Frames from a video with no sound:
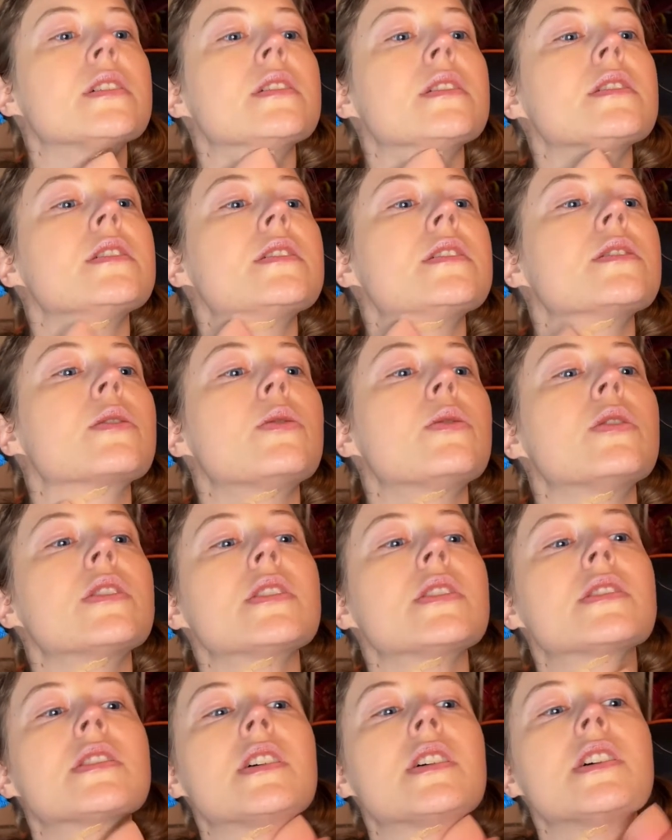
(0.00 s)
And of
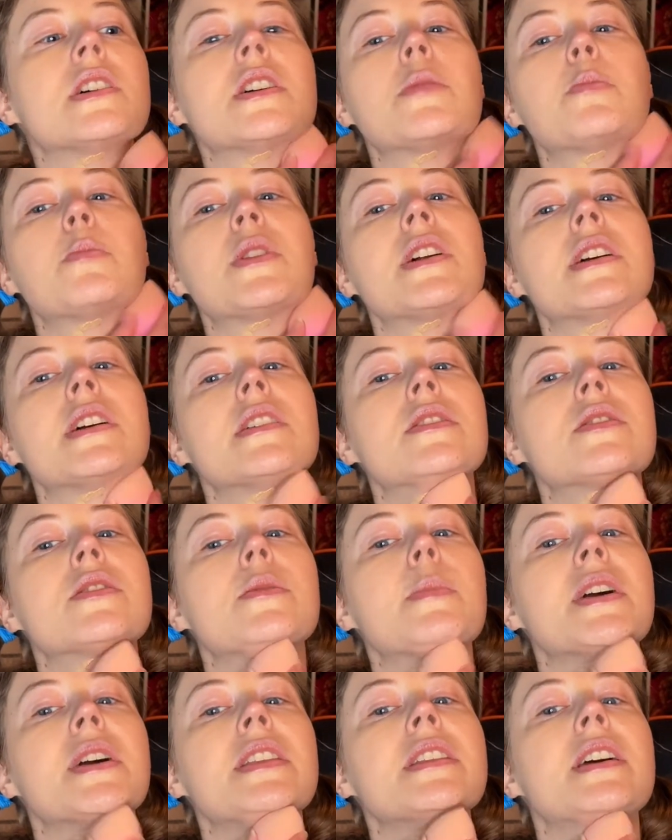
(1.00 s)
course, I apply it to
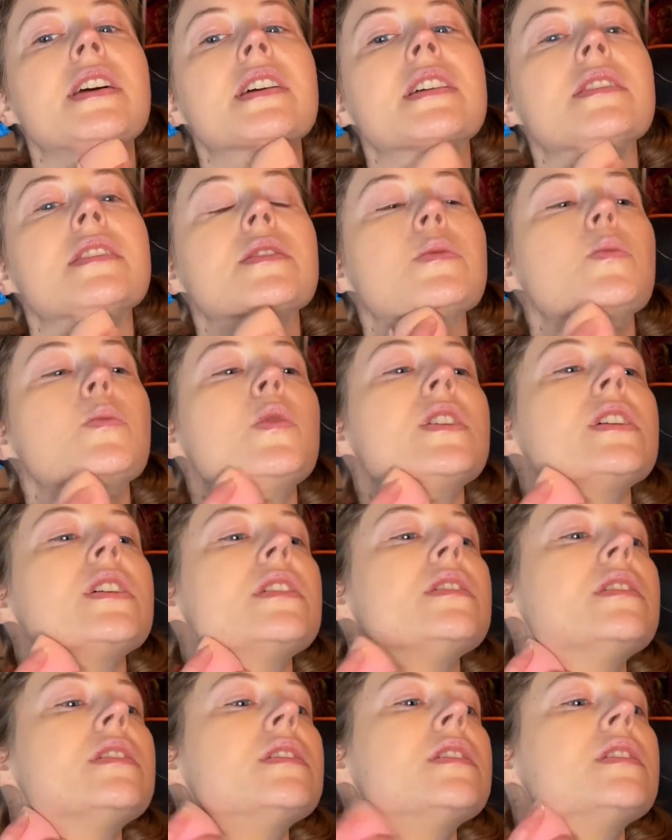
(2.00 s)
my neck as
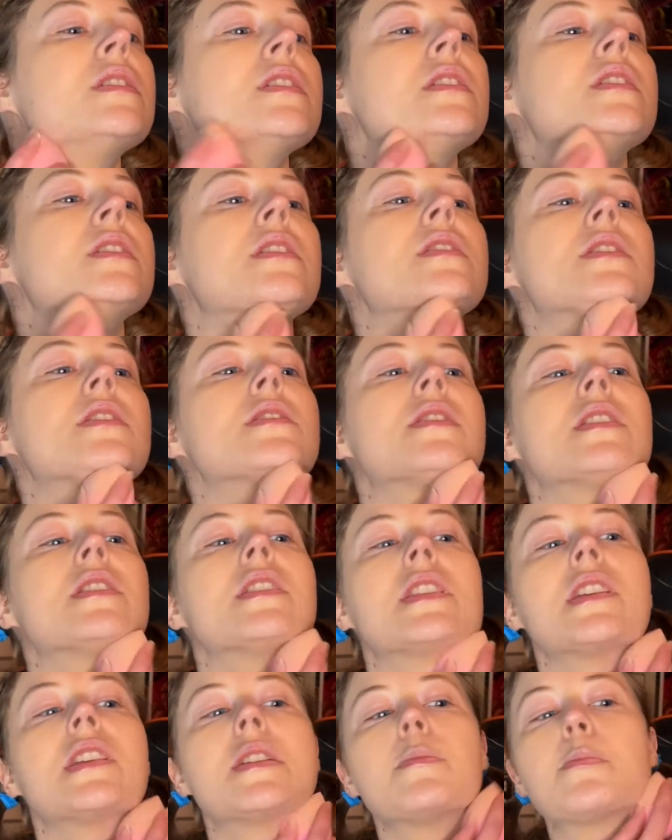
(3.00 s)
well so
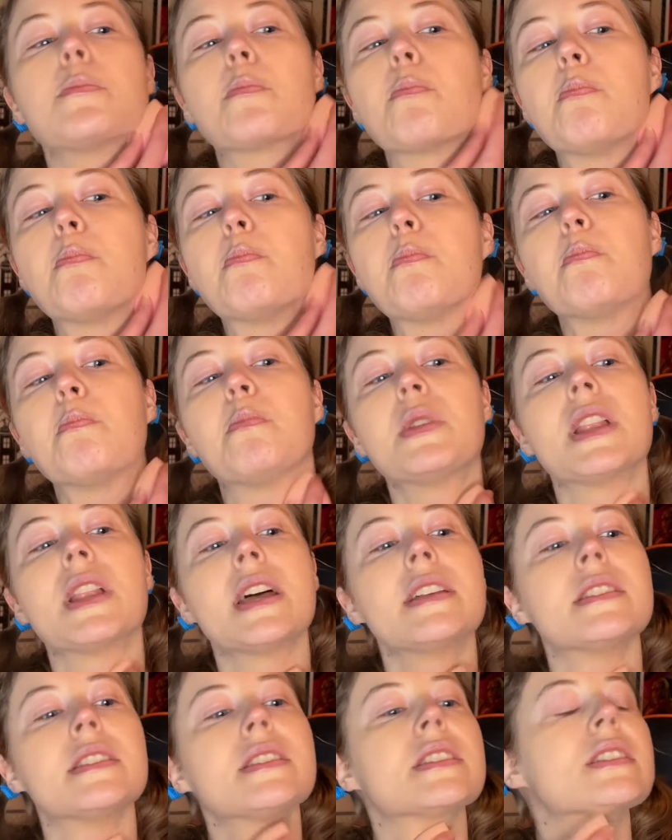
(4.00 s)
that it
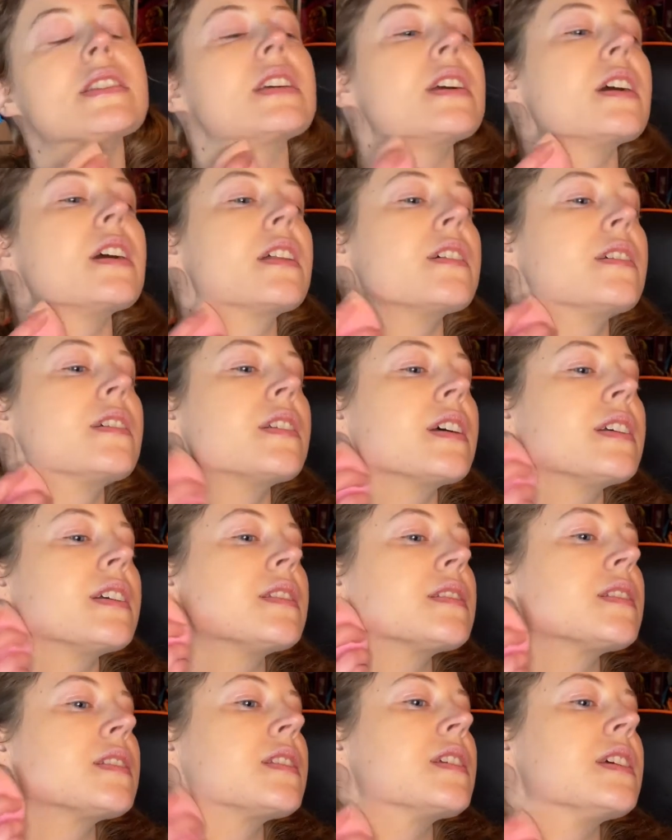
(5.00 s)
blends together
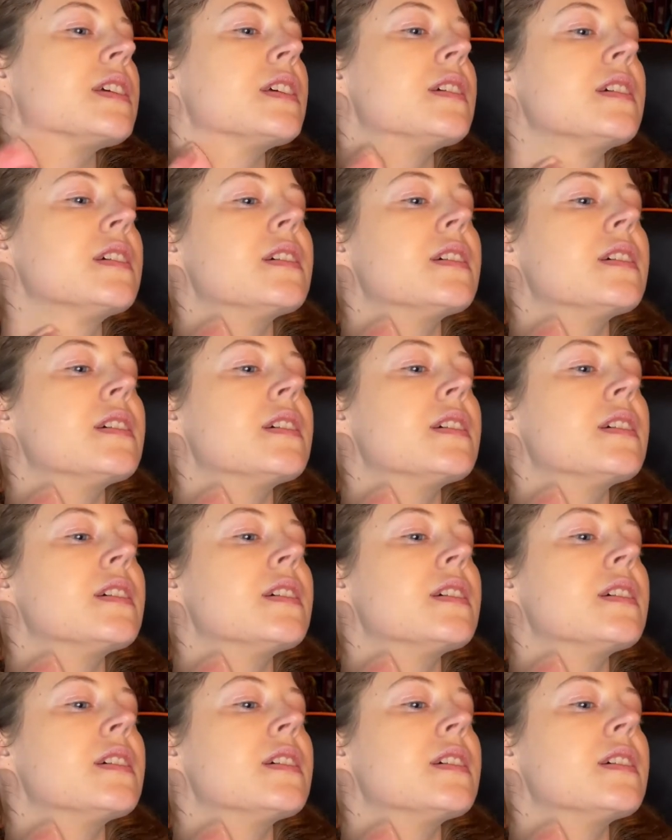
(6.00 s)
nicely.